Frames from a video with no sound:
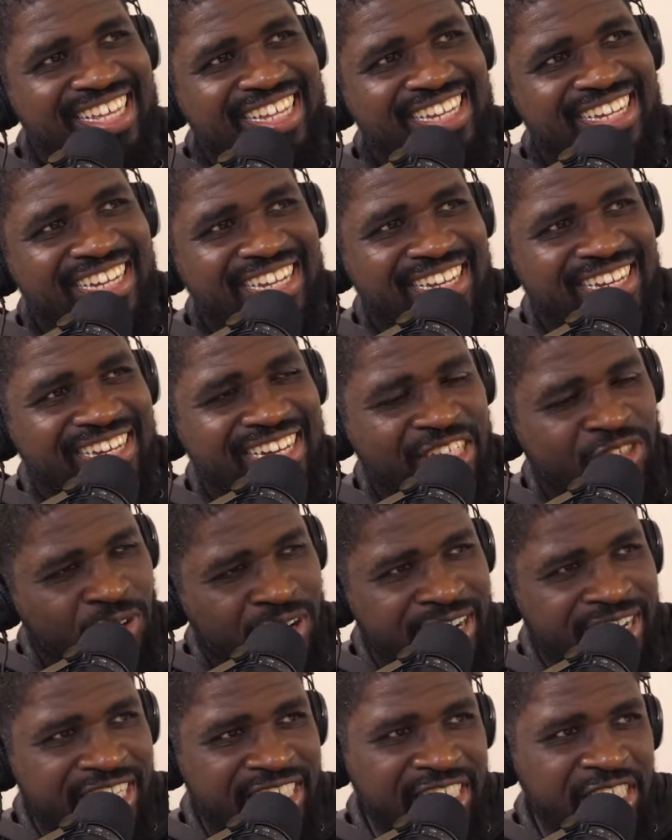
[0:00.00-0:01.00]
That's where all the
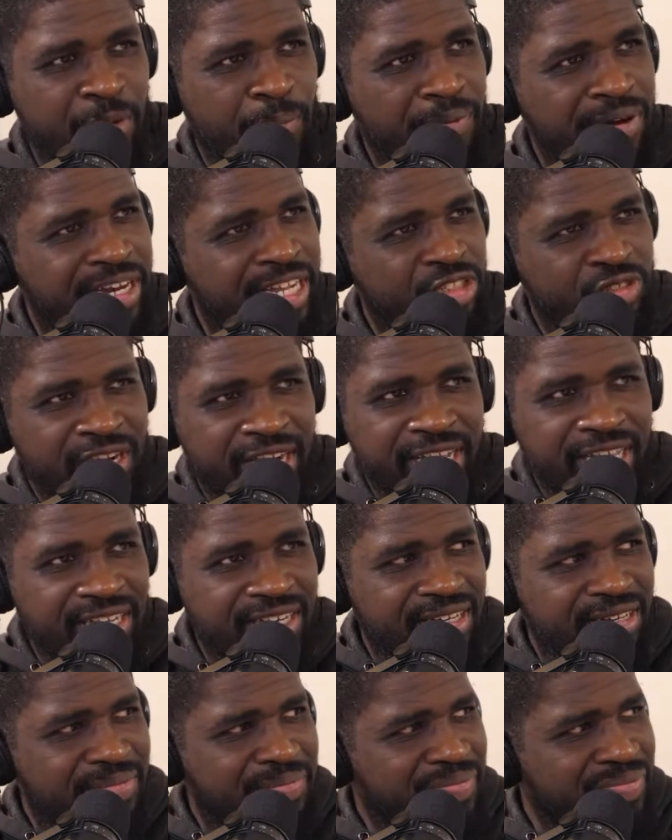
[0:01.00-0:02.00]
5G
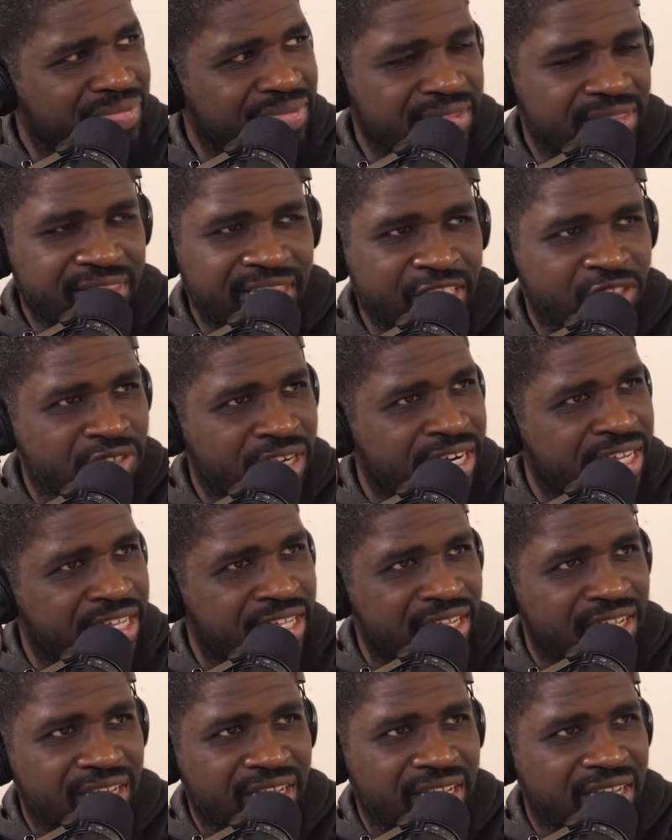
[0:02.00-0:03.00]
towers at. Nobody
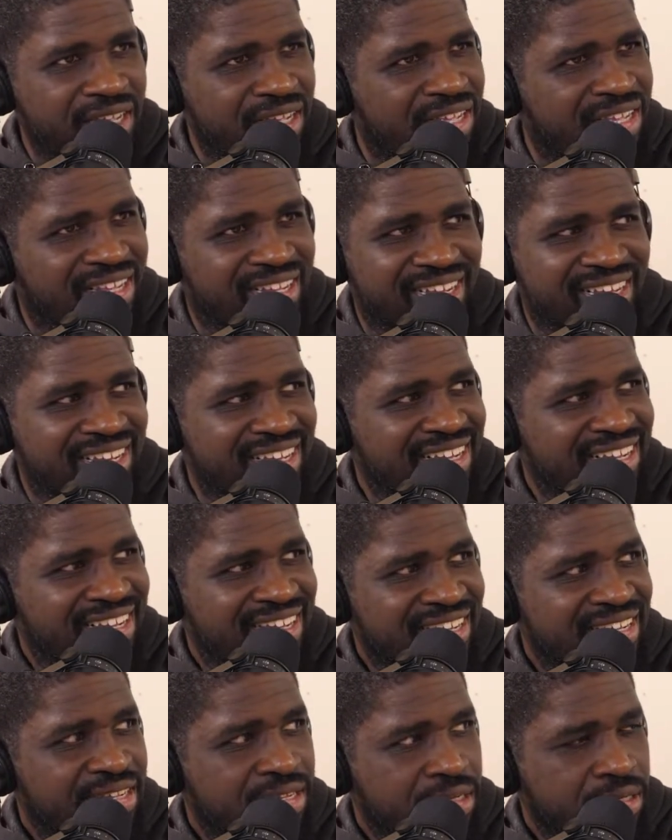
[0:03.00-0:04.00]
paid attention to that like
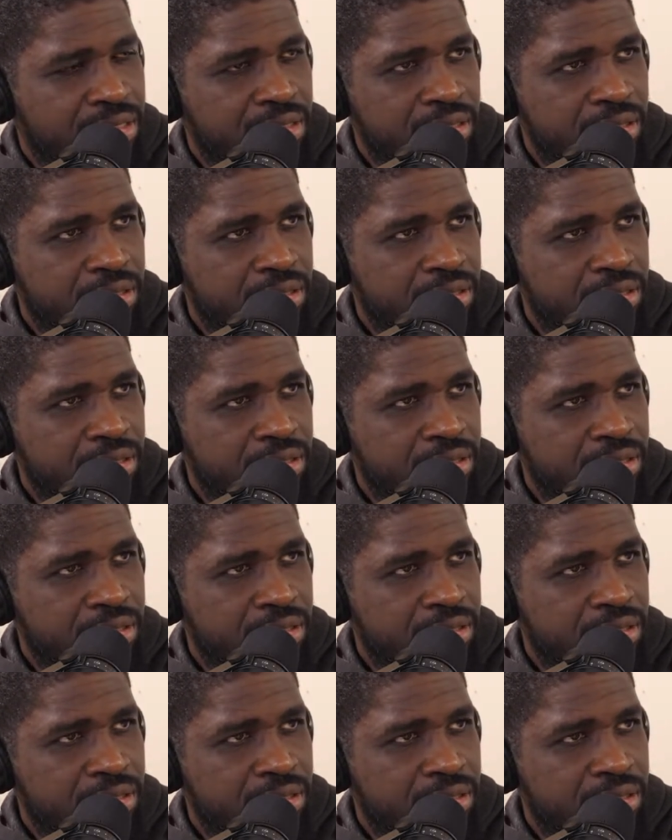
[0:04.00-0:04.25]
3 years ago.